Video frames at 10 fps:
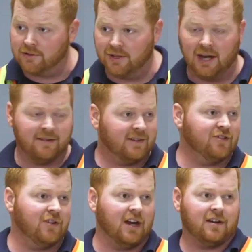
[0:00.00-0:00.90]
with that
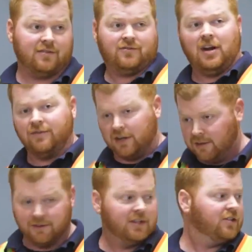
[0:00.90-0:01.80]
because you got traffic
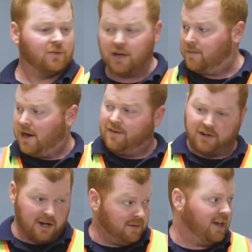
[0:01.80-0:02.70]
coming this way. You might have
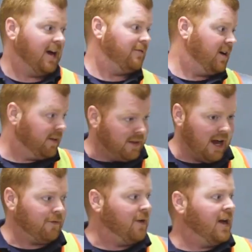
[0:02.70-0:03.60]
it coming that way,
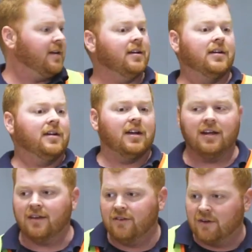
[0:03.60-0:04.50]
that way.
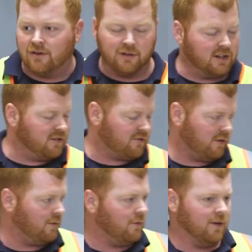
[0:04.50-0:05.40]
You can only
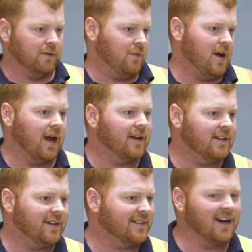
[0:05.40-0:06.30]
control one way.
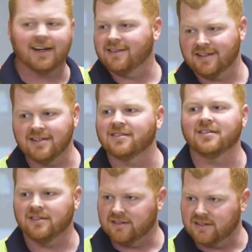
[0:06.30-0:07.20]
It's not as easy
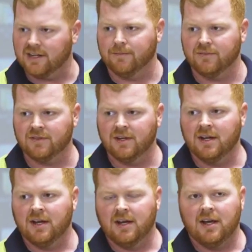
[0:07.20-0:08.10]
as it seems.
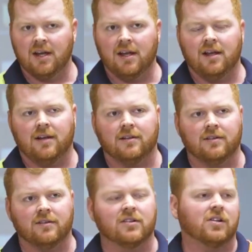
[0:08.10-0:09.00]

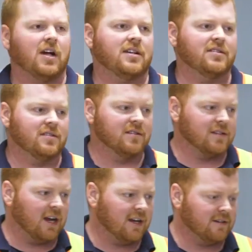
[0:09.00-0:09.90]
This class is
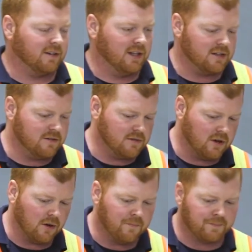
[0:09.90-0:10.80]
designed to let you
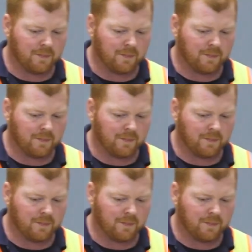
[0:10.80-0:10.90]
know